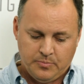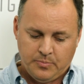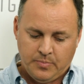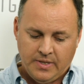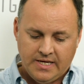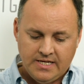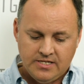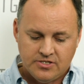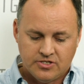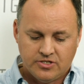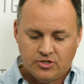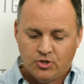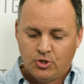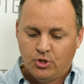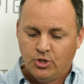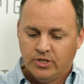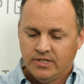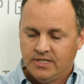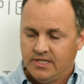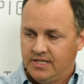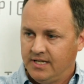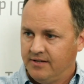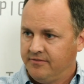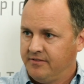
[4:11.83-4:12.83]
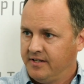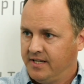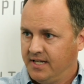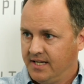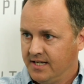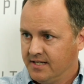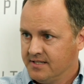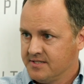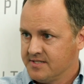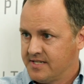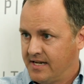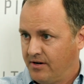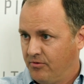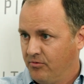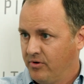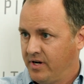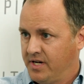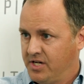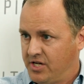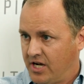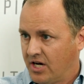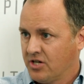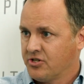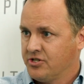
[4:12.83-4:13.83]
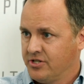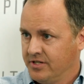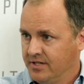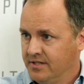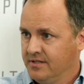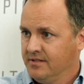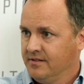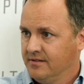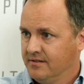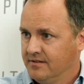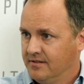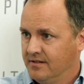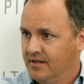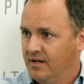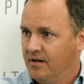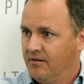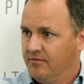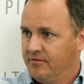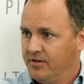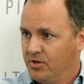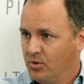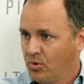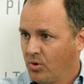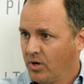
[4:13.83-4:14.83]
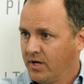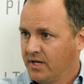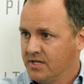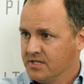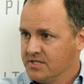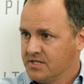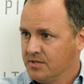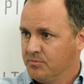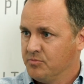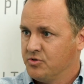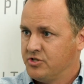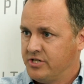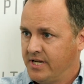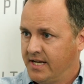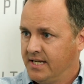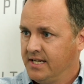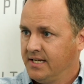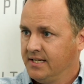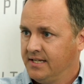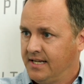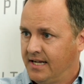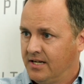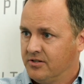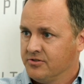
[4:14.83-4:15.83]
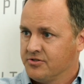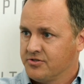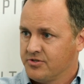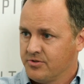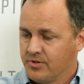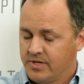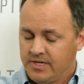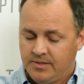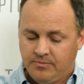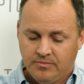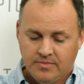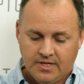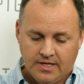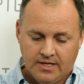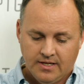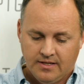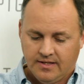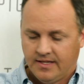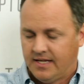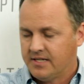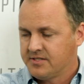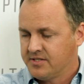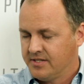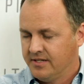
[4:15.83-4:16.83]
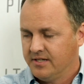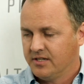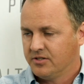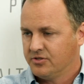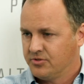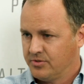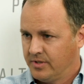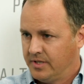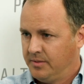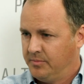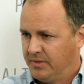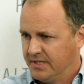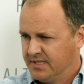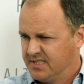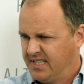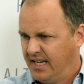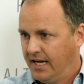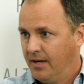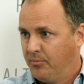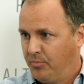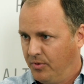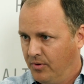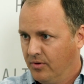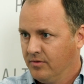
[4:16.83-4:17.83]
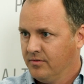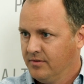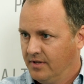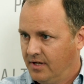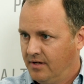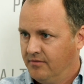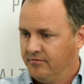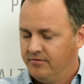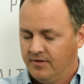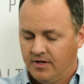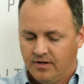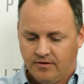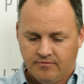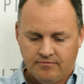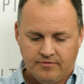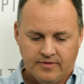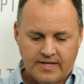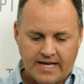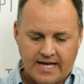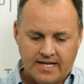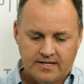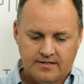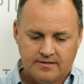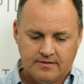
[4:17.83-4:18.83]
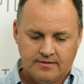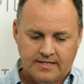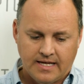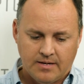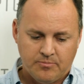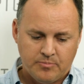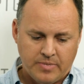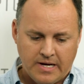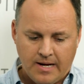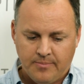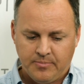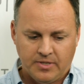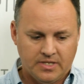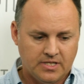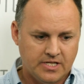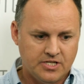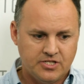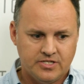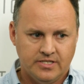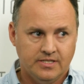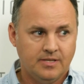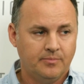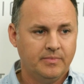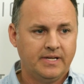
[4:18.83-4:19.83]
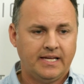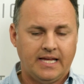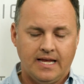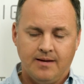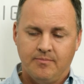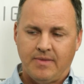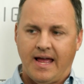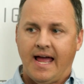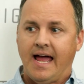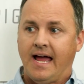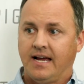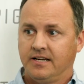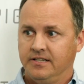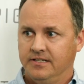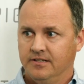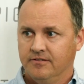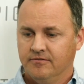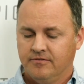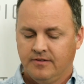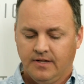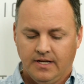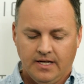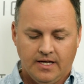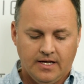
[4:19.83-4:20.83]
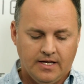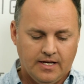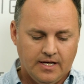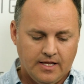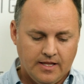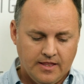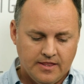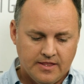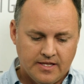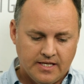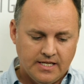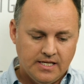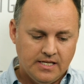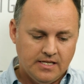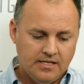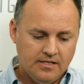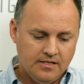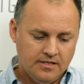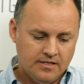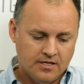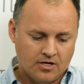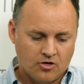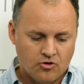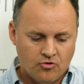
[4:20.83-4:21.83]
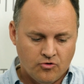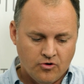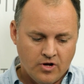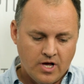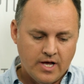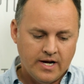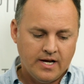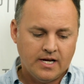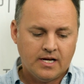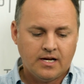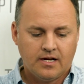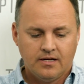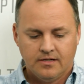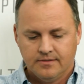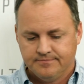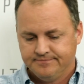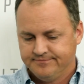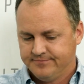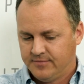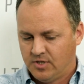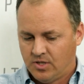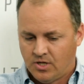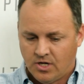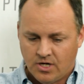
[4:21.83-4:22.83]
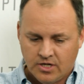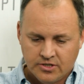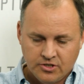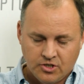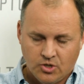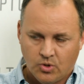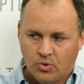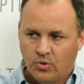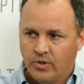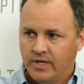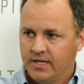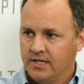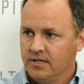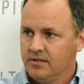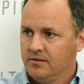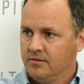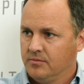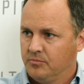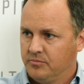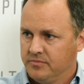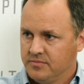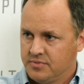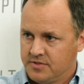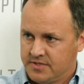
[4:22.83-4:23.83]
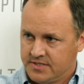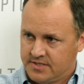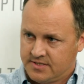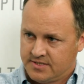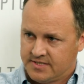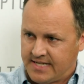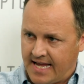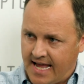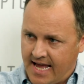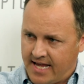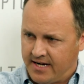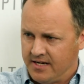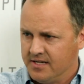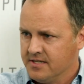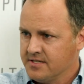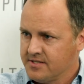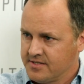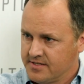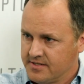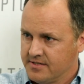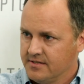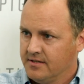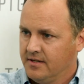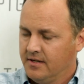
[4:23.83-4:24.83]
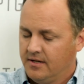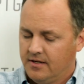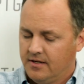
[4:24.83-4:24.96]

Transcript: pays good dividends at reduction of the organism shedding downstream. That's an extreme example of that population that became active. The chronic ongoing status